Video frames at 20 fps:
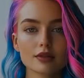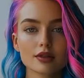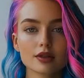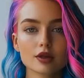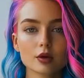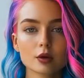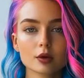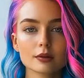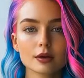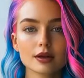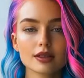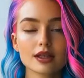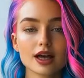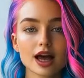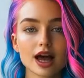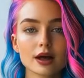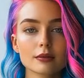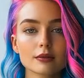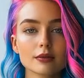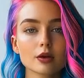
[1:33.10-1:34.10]
the user should
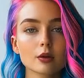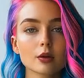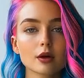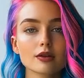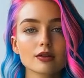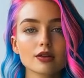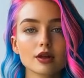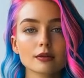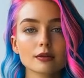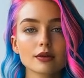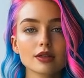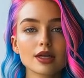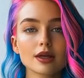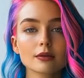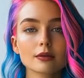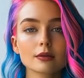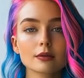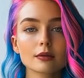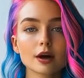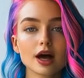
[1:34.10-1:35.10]
ensure that the
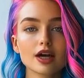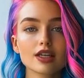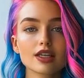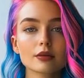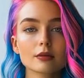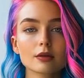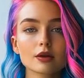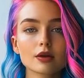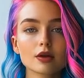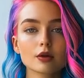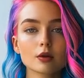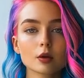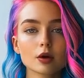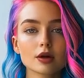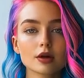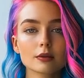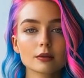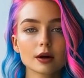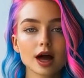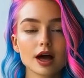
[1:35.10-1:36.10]
custom view is properly
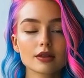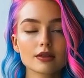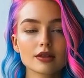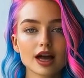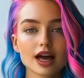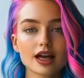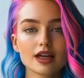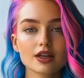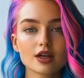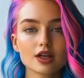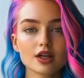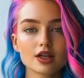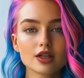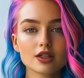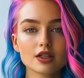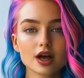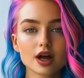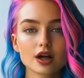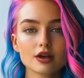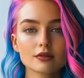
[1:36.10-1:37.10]
initialized in the
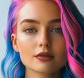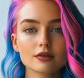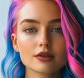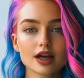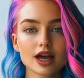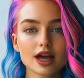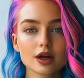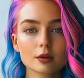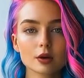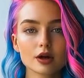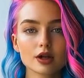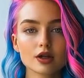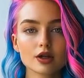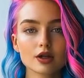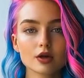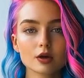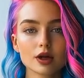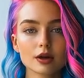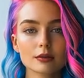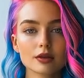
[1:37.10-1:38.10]

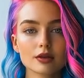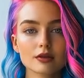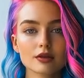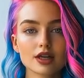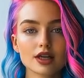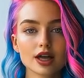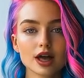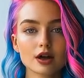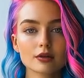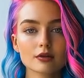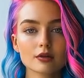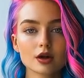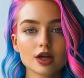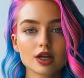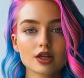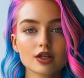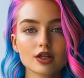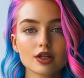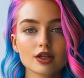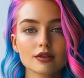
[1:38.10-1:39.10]
Camera2BasicFragment class.
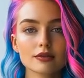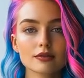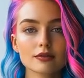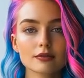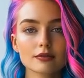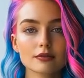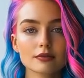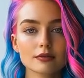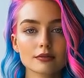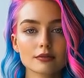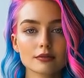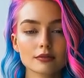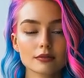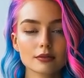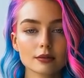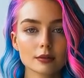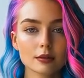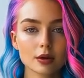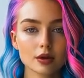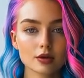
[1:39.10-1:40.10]
This involves
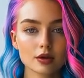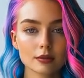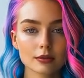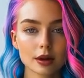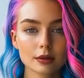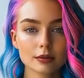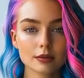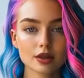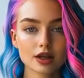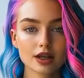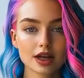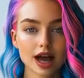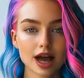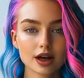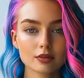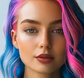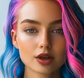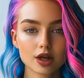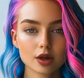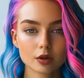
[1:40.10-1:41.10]
finding the custom
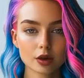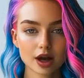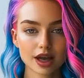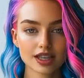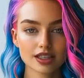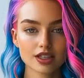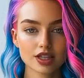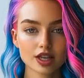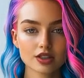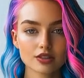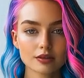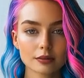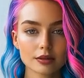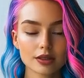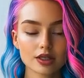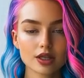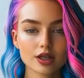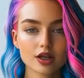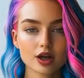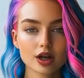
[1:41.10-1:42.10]
view by its ID
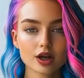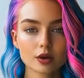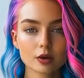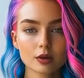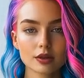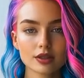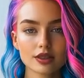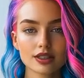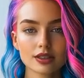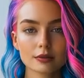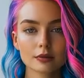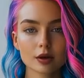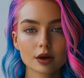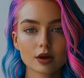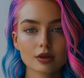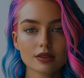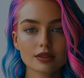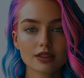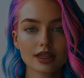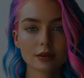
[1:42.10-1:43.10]
and setting it
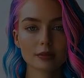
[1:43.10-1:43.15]
up.